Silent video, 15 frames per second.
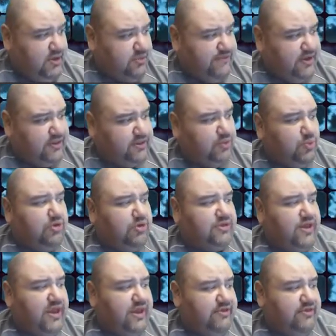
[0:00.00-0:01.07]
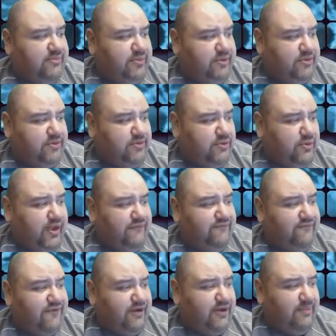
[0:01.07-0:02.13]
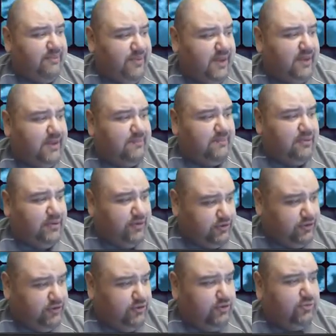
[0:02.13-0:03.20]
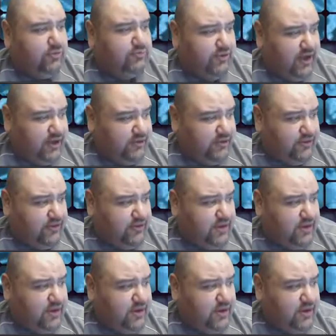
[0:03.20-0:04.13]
prevents the worst case but to a very big personal price.